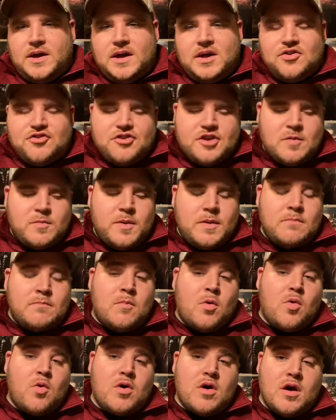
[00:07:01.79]
It should have been
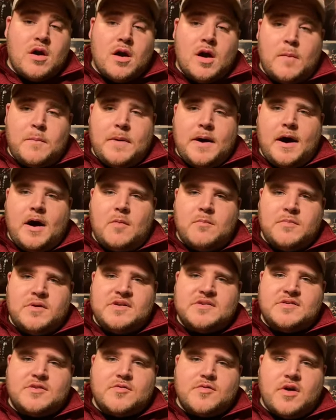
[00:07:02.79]
more about
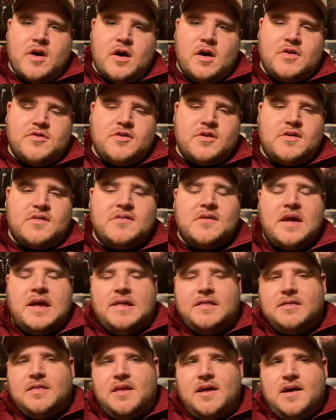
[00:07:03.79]
Mr. Rogers
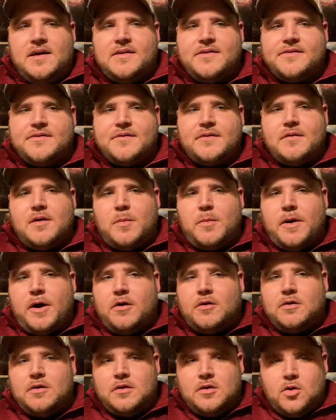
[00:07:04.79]
and less
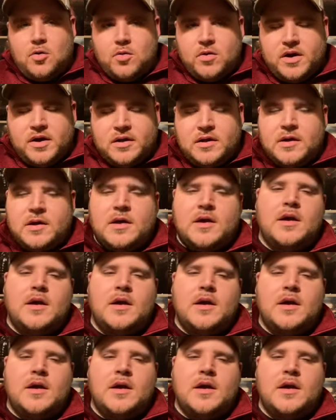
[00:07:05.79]
about Lloyd.